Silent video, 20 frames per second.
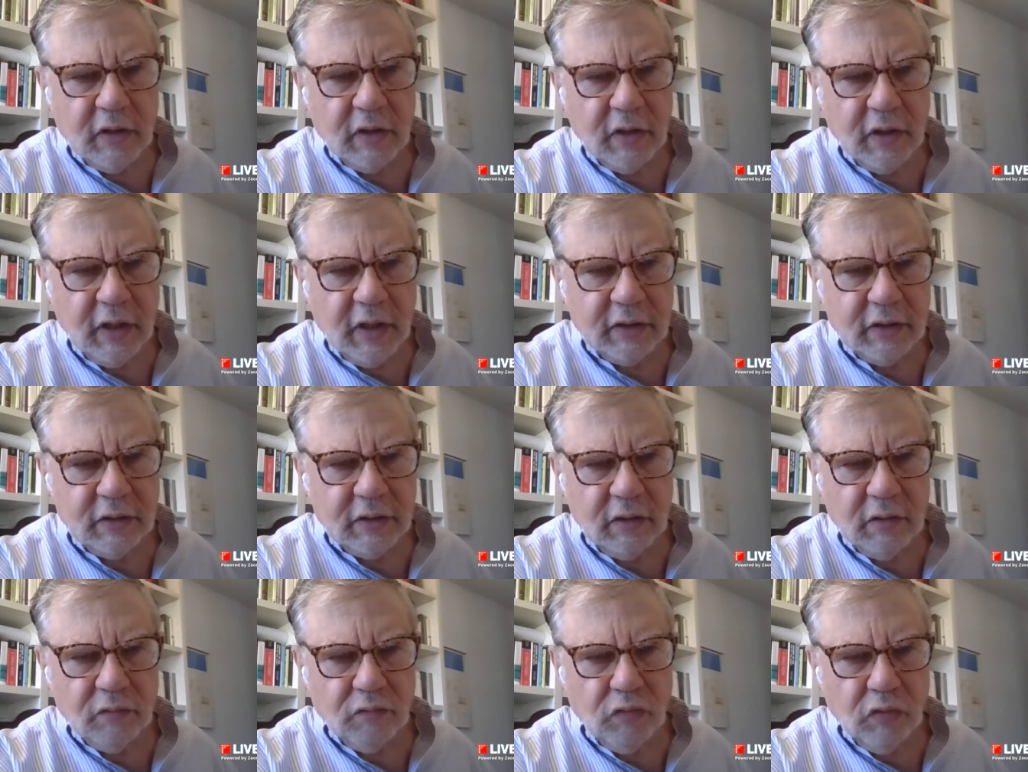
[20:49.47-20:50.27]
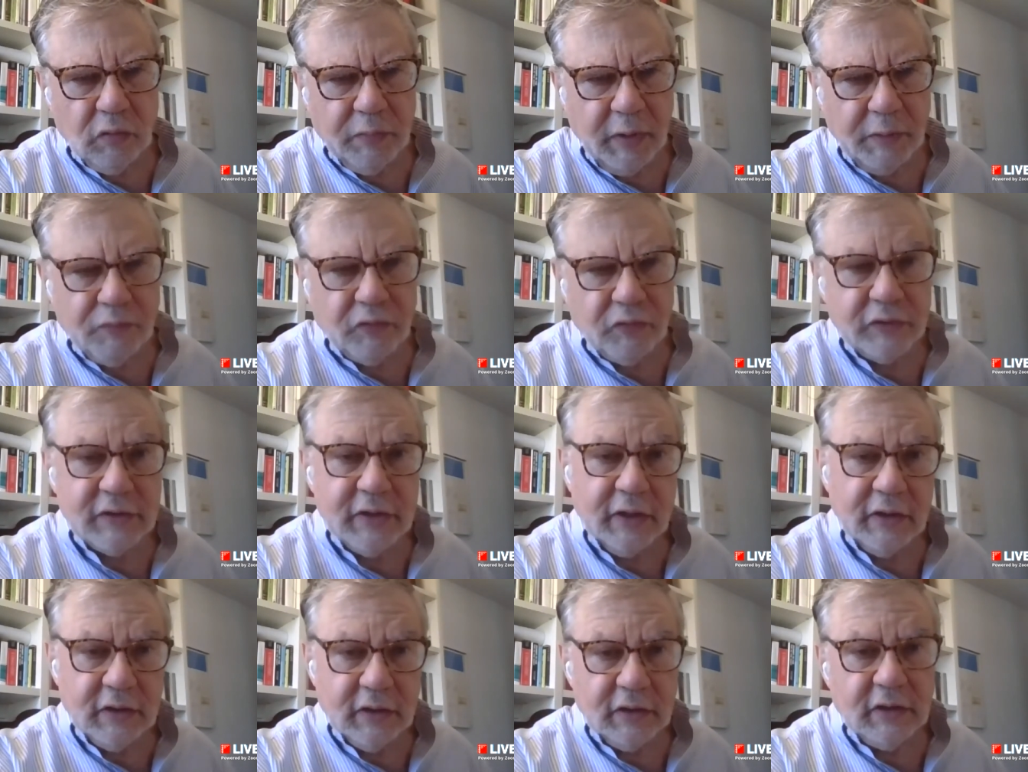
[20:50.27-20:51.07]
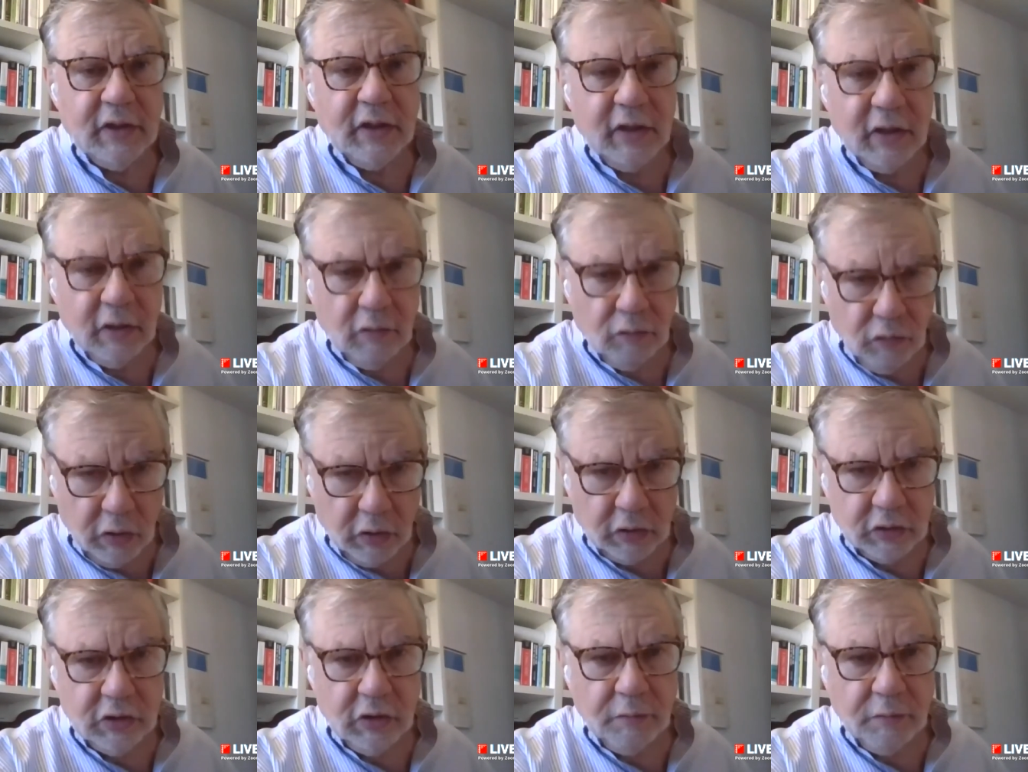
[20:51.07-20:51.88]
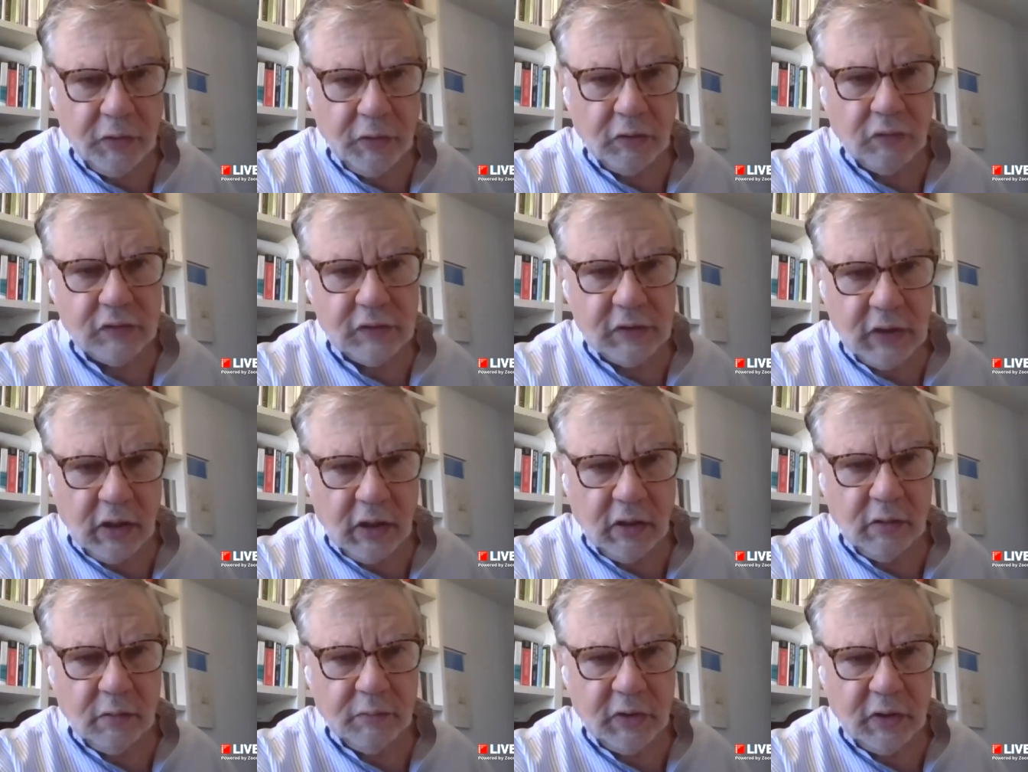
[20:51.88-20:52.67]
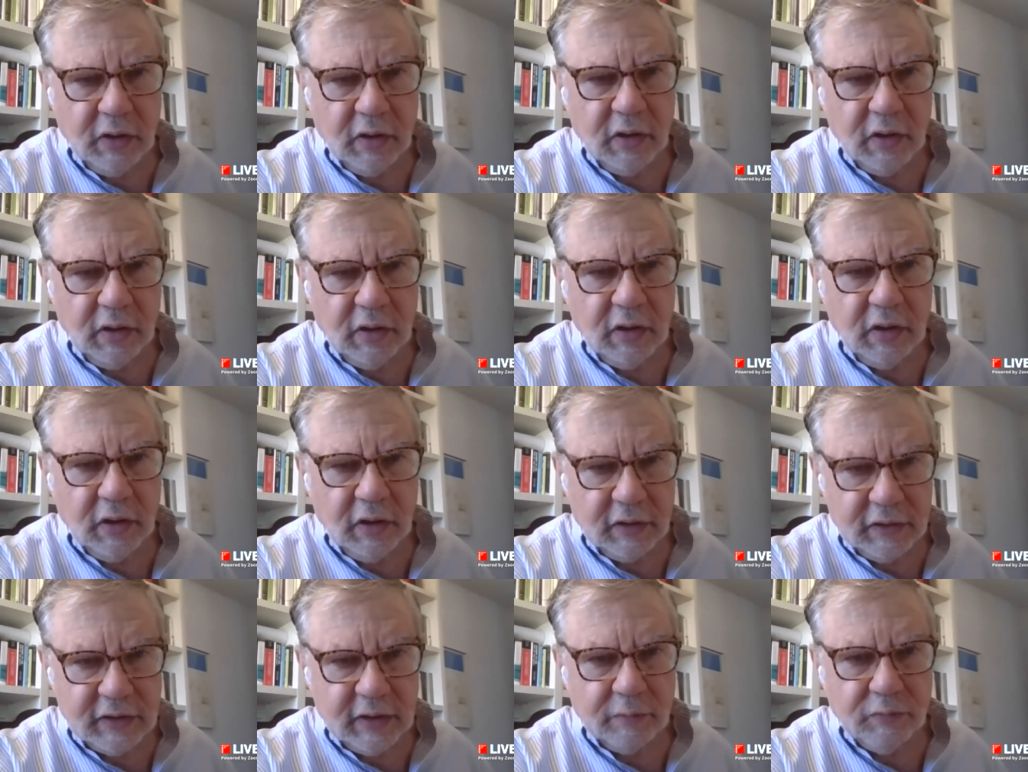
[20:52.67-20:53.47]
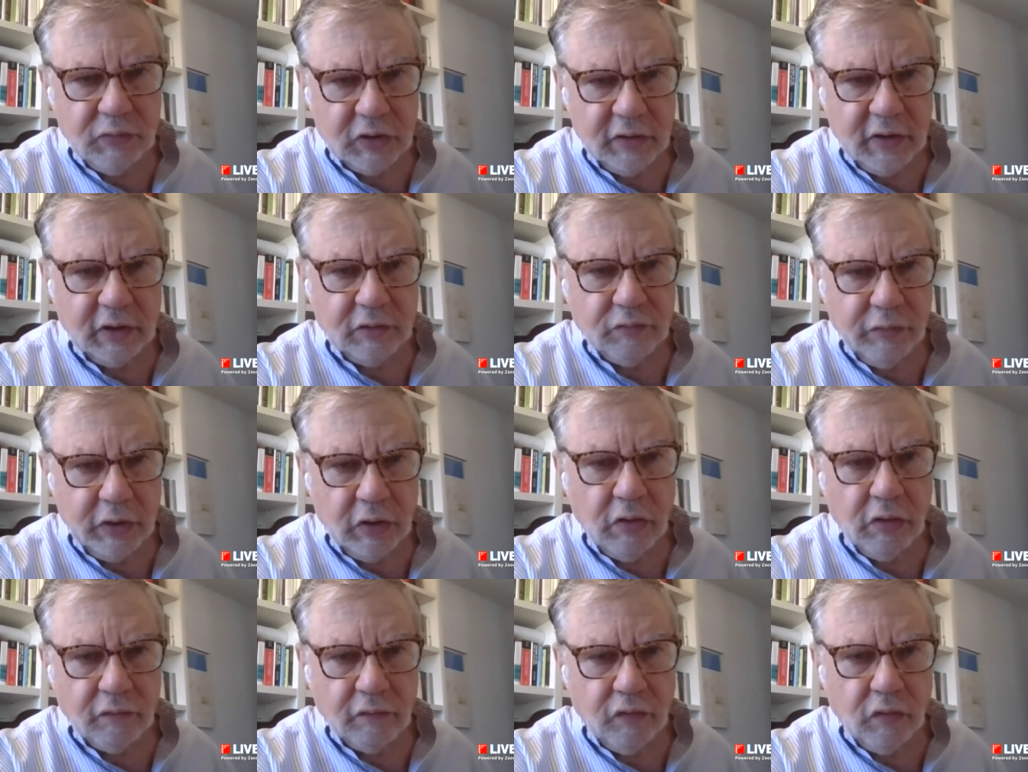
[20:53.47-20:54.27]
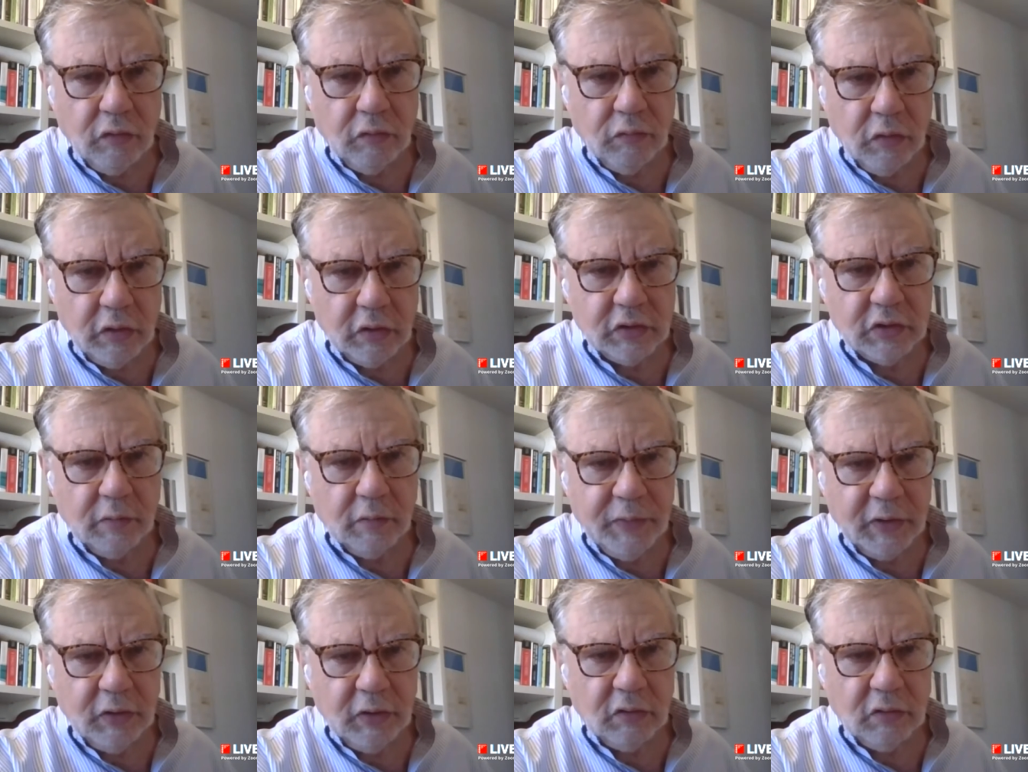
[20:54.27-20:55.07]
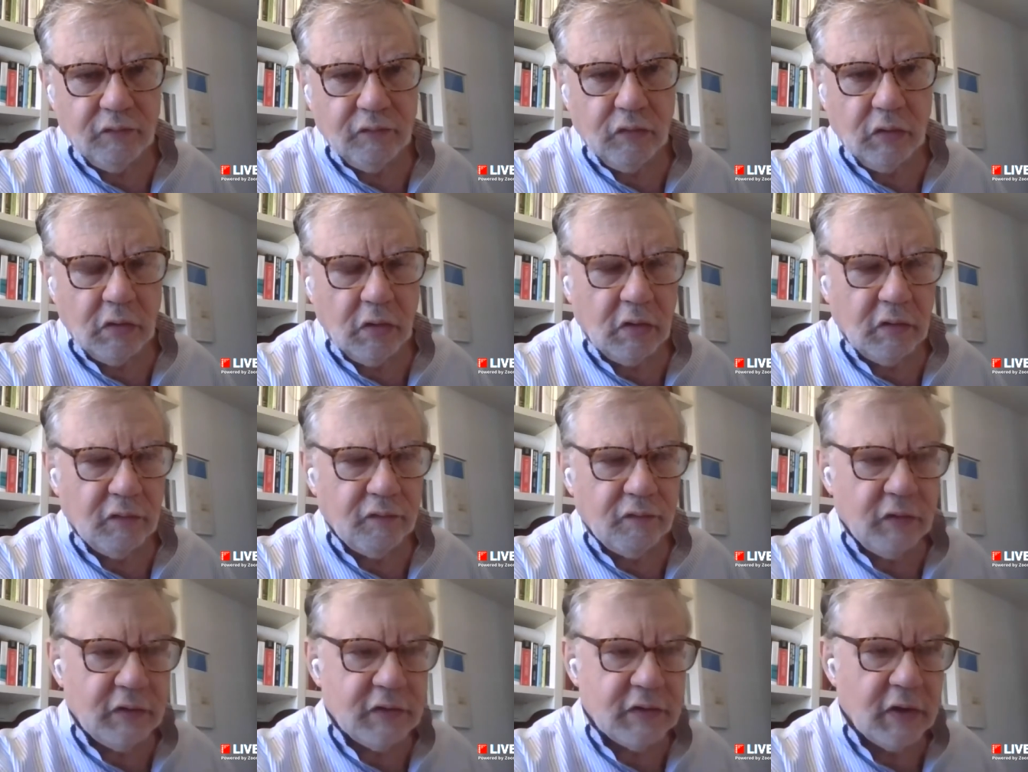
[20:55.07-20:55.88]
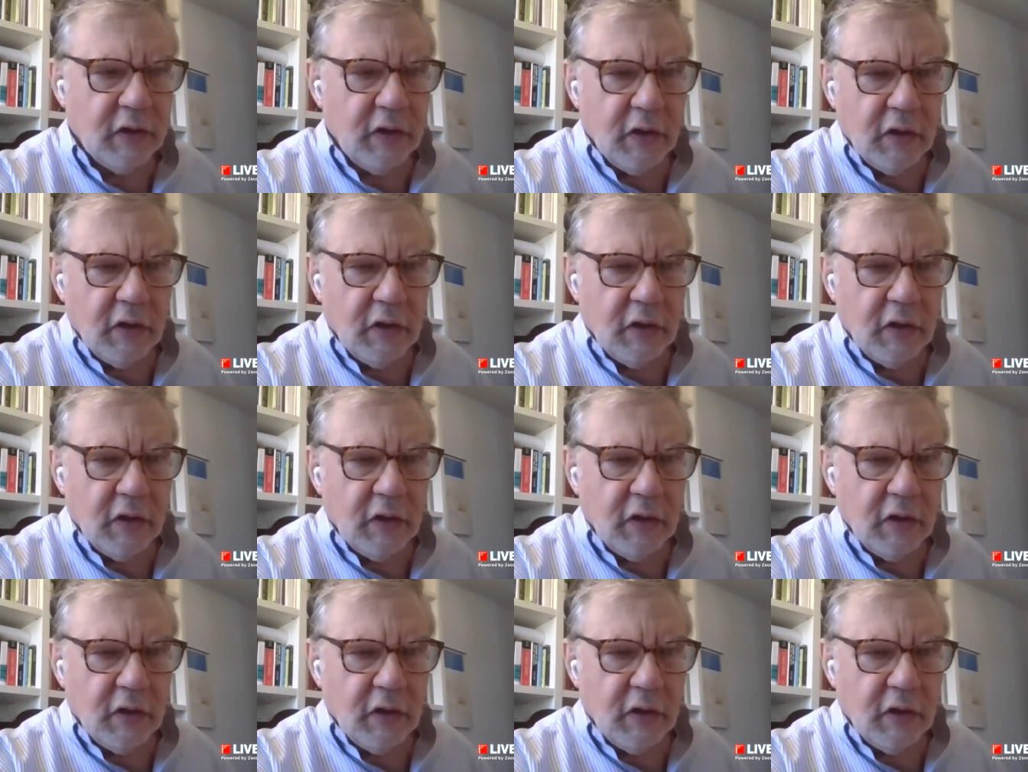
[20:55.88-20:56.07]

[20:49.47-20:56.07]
that uh, will be presented in the workshop? Because now I'm an assumption that we're going for a workshop and not for a conference.